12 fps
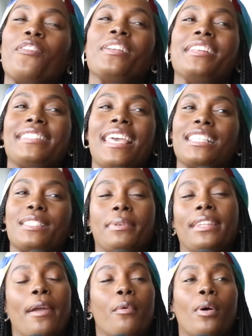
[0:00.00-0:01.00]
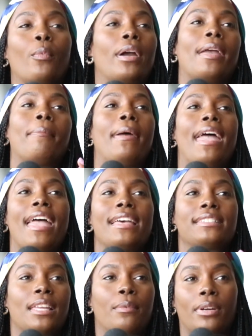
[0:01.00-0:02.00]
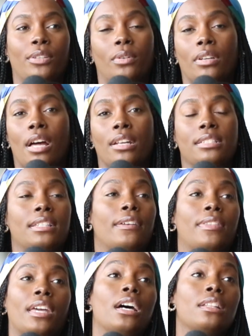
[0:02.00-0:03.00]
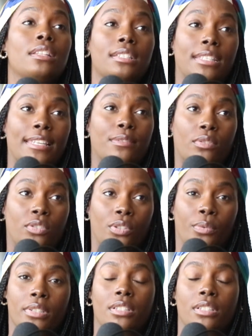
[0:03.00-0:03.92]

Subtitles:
in Texas, but they weren't wearing masks. They weren't doing all the stuff that other states was doing.